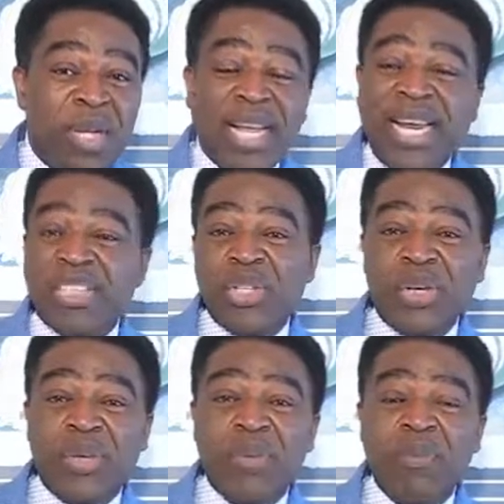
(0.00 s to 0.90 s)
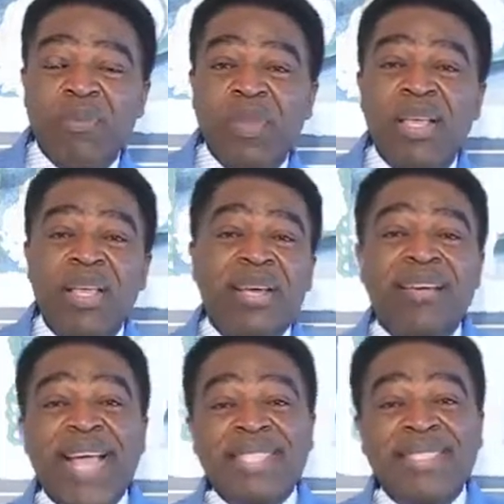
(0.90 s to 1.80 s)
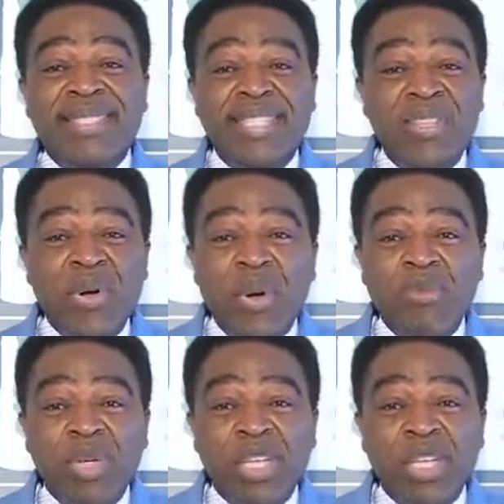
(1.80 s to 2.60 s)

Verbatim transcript: C can I shock you? Christ did not come